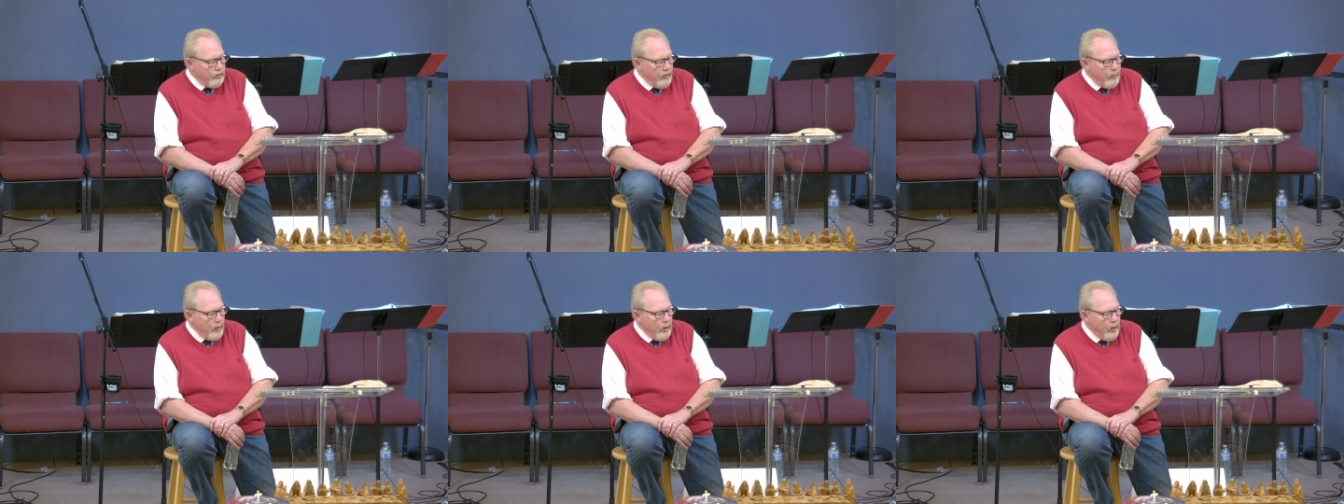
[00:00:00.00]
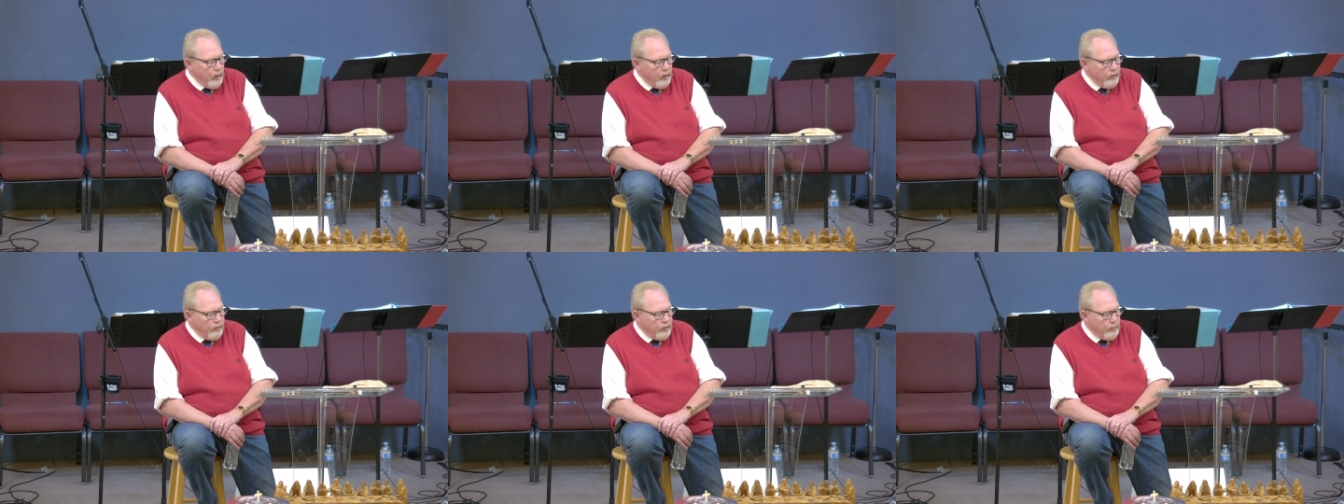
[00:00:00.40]
as
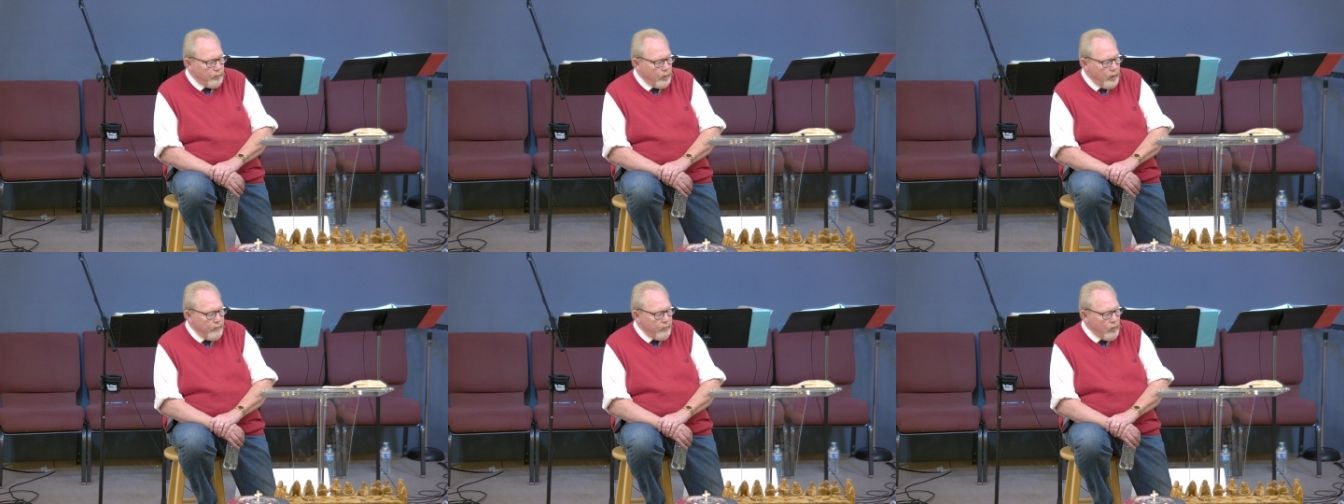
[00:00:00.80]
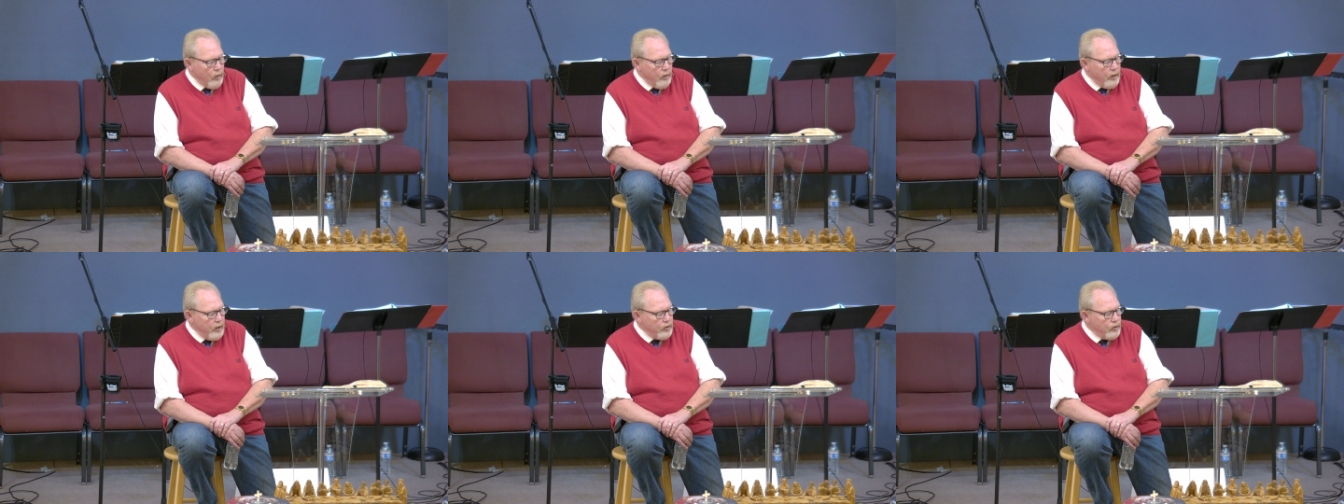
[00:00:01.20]
Americans to pray for
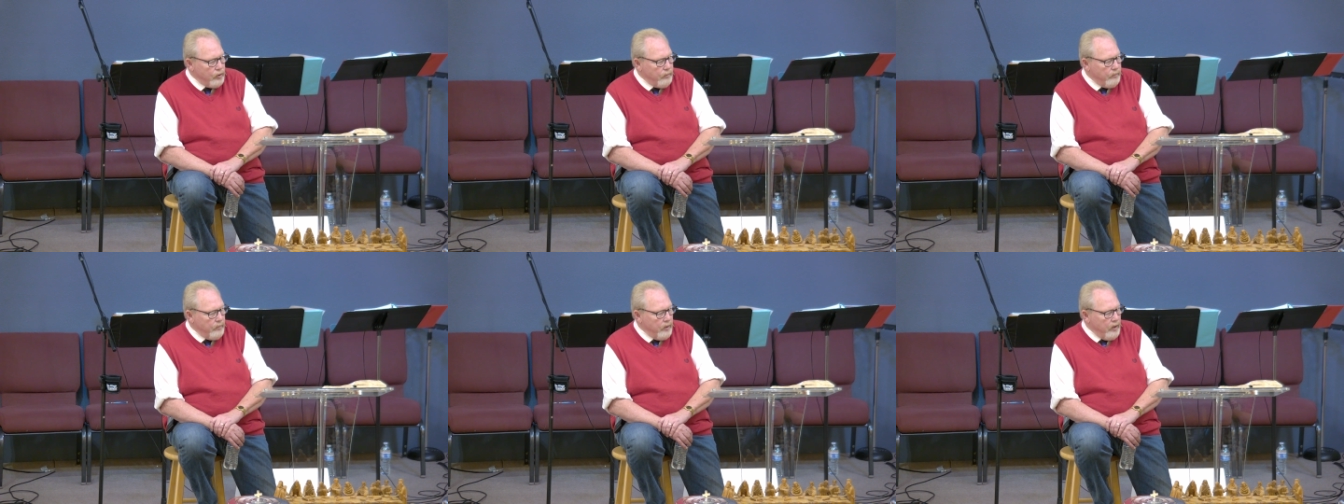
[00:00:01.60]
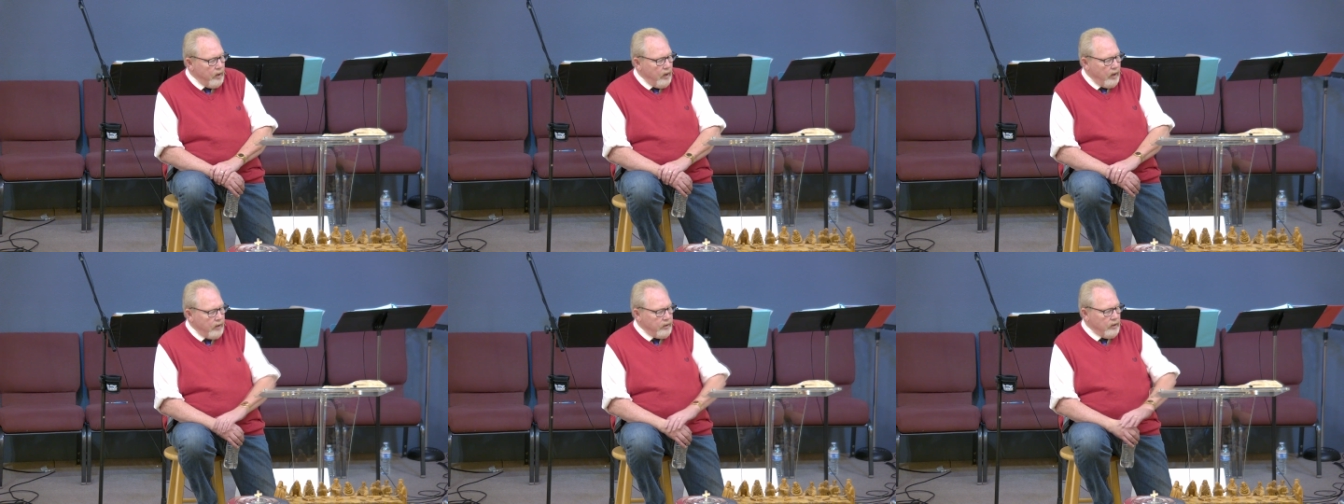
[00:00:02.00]
our nation
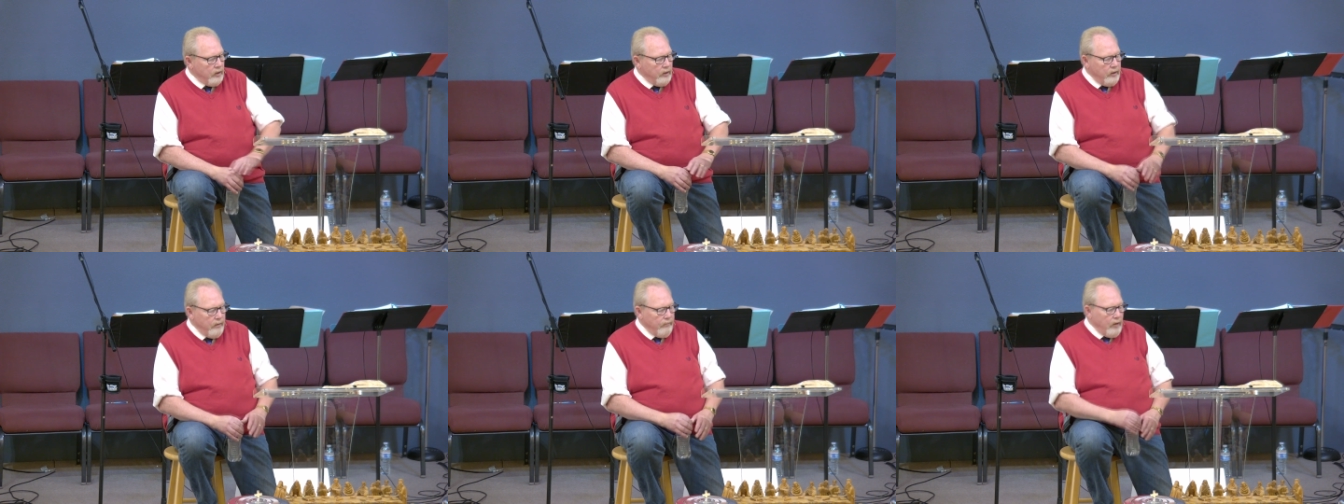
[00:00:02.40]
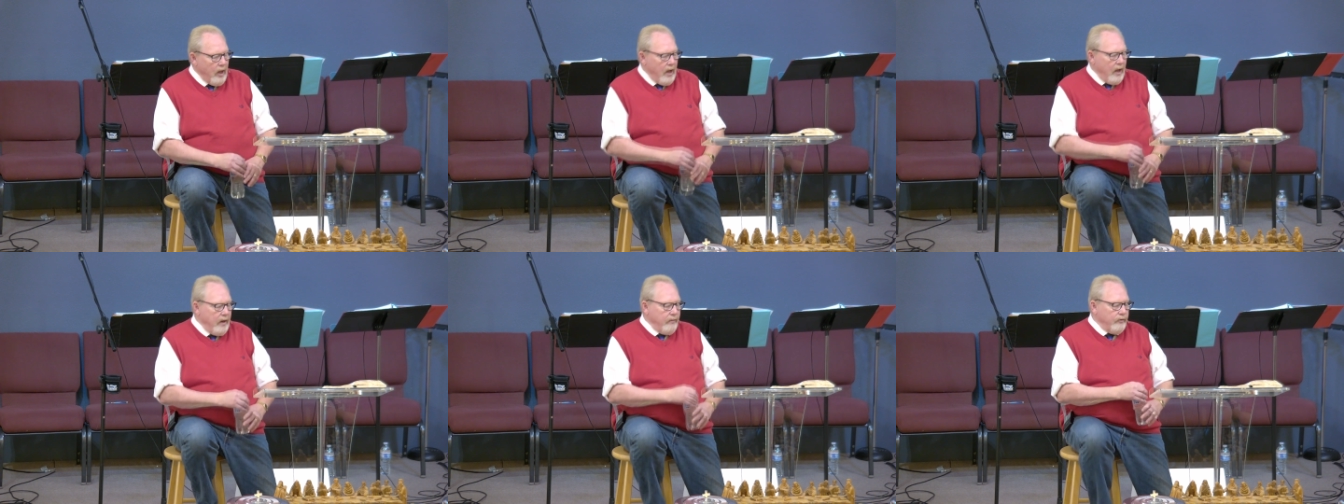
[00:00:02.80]
and to live
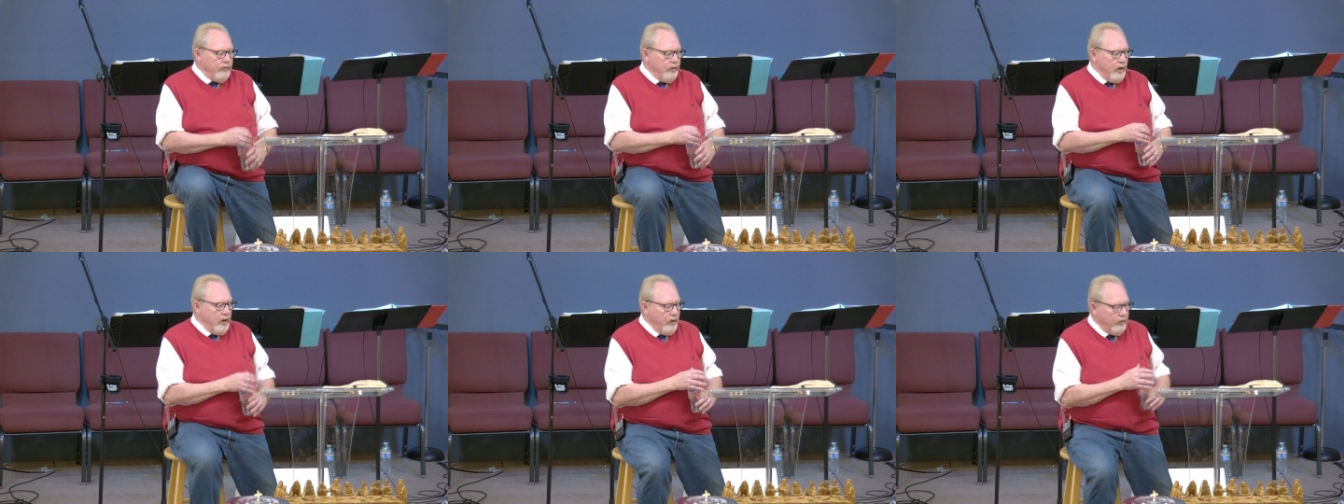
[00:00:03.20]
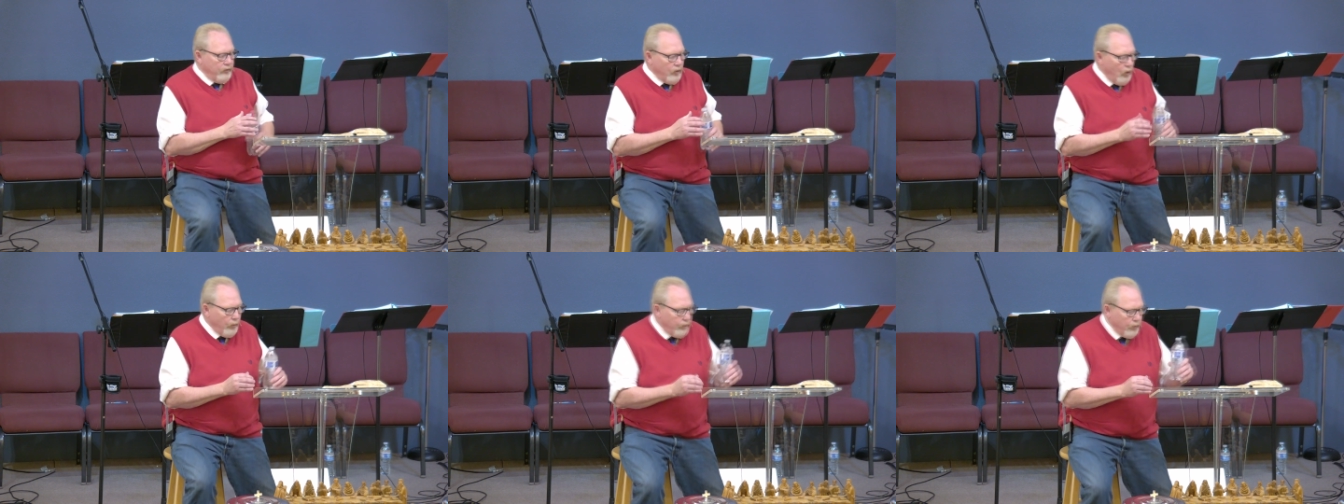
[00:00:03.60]
lives that
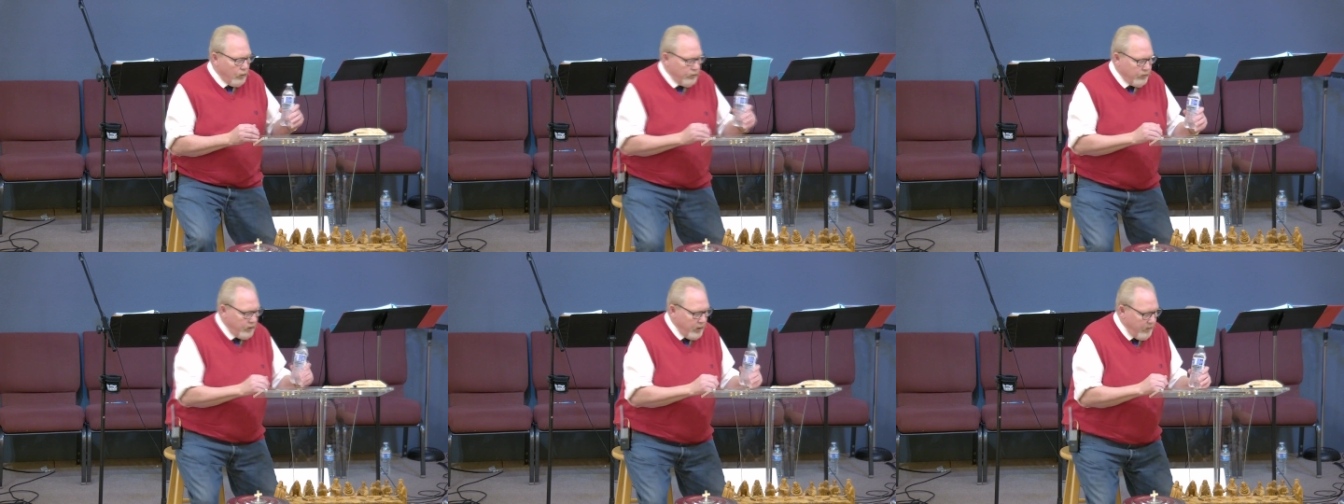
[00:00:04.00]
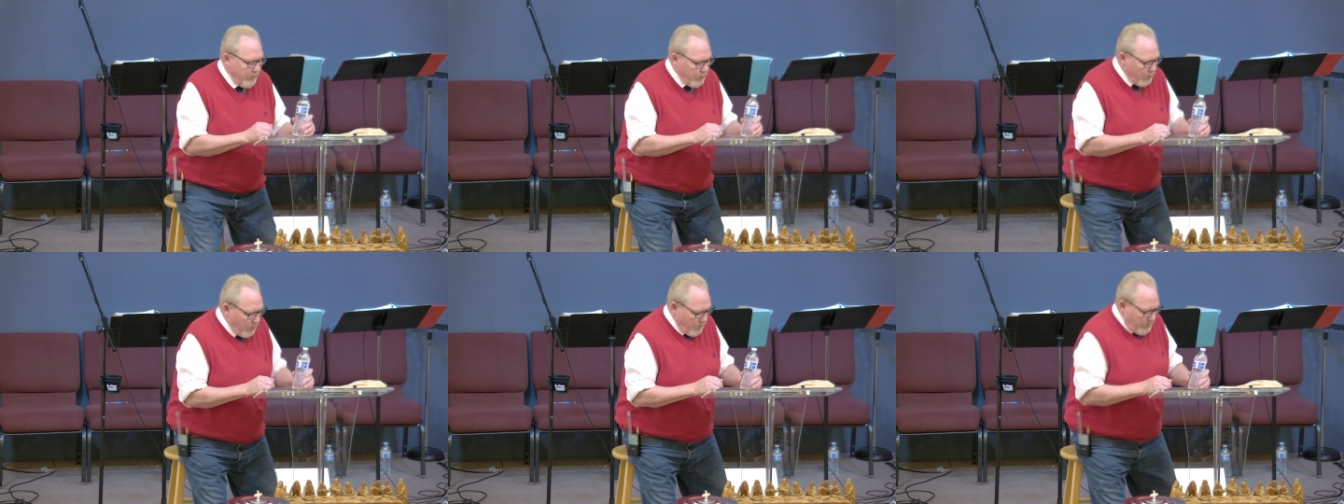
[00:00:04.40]
exalt our
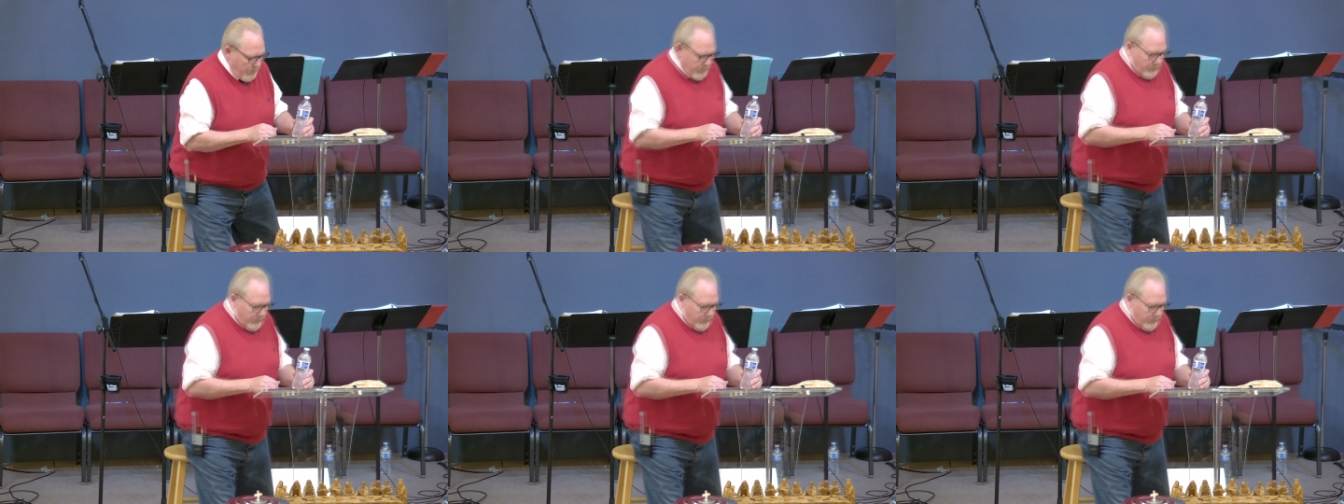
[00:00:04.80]
Savior,